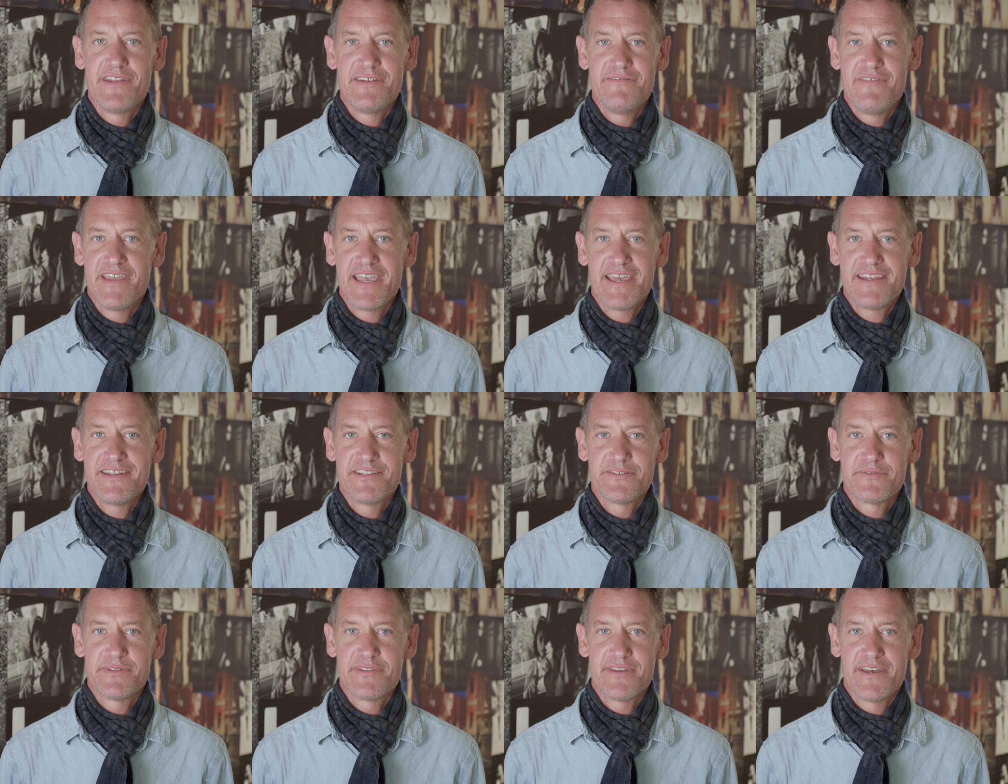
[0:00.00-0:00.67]

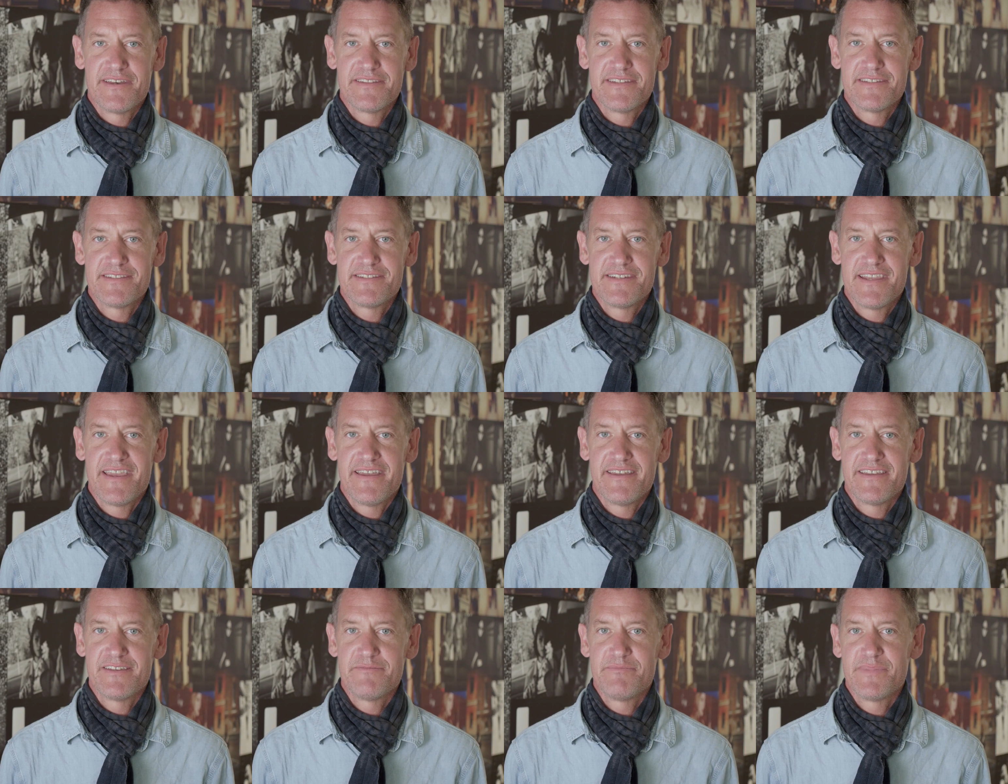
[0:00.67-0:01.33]
advantage with all this
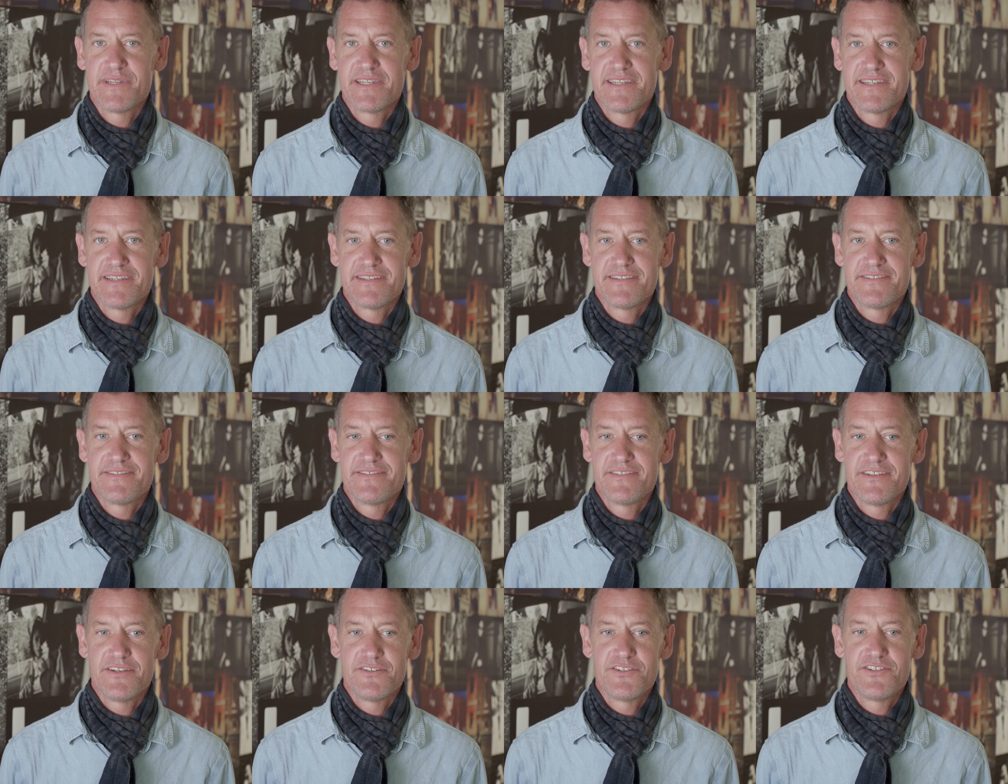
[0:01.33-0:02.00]
talent
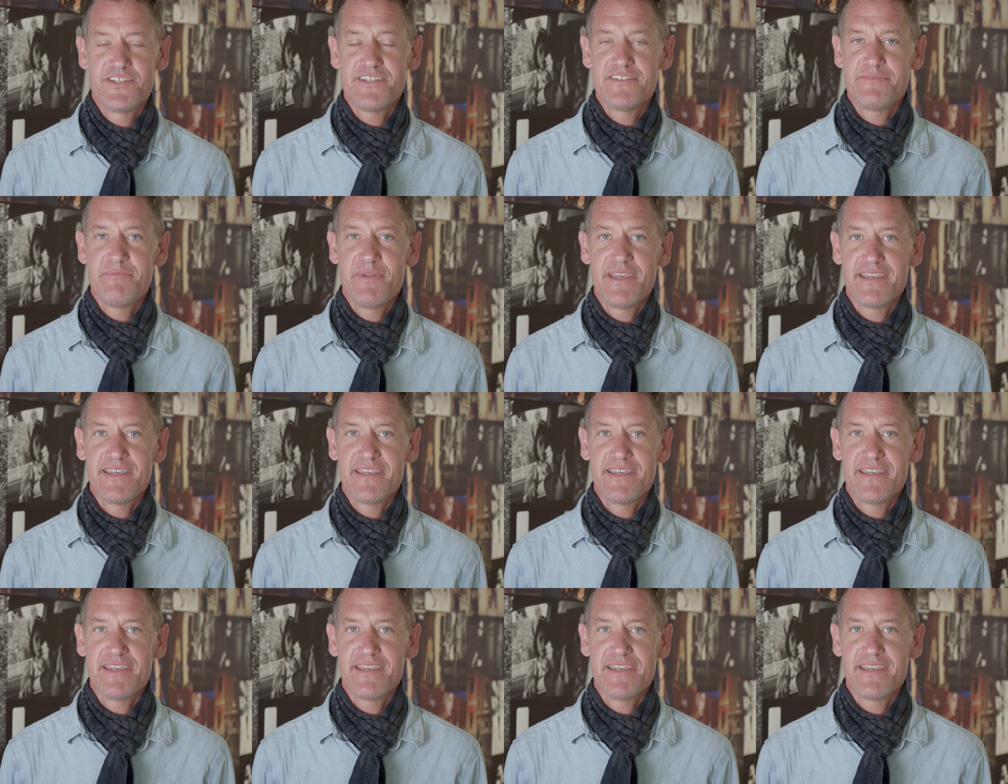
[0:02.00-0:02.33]
because she's